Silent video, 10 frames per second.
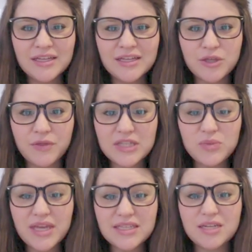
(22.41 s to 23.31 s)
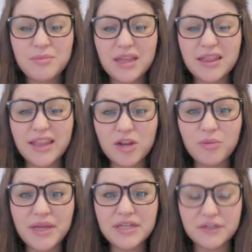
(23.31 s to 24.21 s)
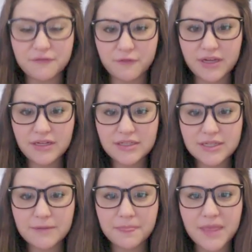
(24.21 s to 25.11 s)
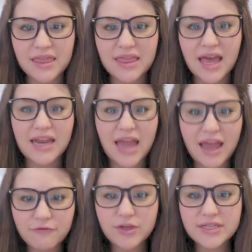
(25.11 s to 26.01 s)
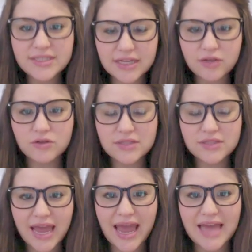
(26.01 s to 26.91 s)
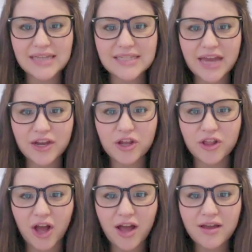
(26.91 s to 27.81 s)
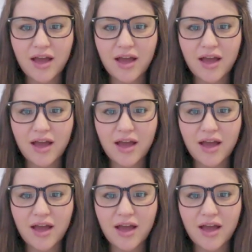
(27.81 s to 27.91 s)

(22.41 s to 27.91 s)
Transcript: So this week is going to be a little bit different in that every single day at 10 o'clock,